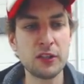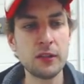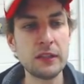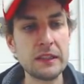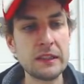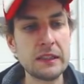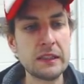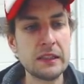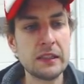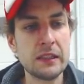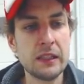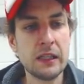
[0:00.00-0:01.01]
Barnacle.
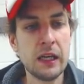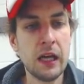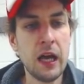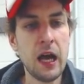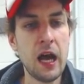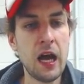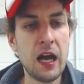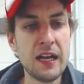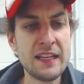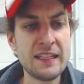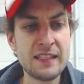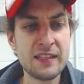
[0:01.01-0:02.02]

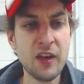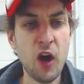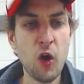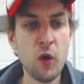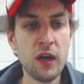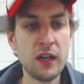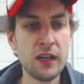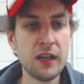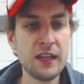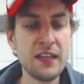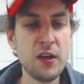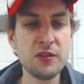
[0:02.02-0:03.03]
So
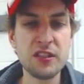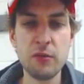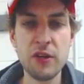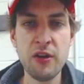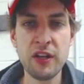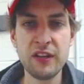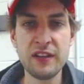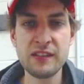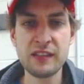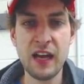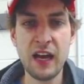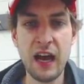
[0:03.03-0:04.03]
he goes in
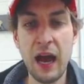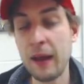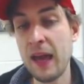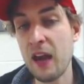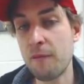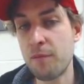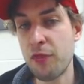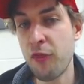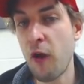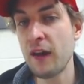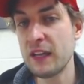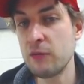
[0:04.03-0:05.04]
Reuniclus. I kind
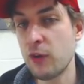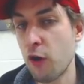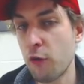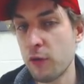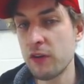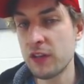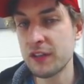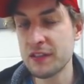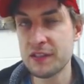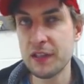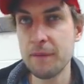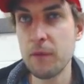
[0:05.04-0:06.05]
of thought he would go in
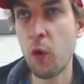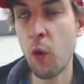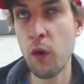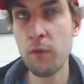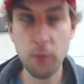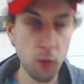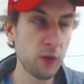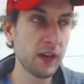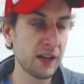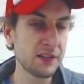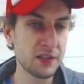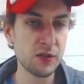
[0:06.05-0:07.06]
Reuniclus here, or
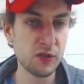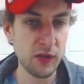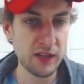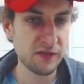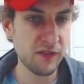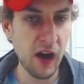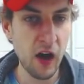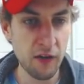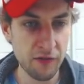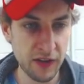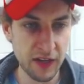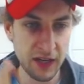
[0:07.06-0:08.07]
Porygon 2, so I just
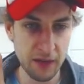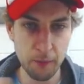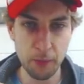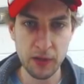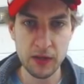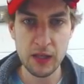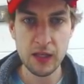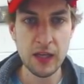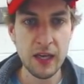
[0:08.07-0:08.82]
fire off a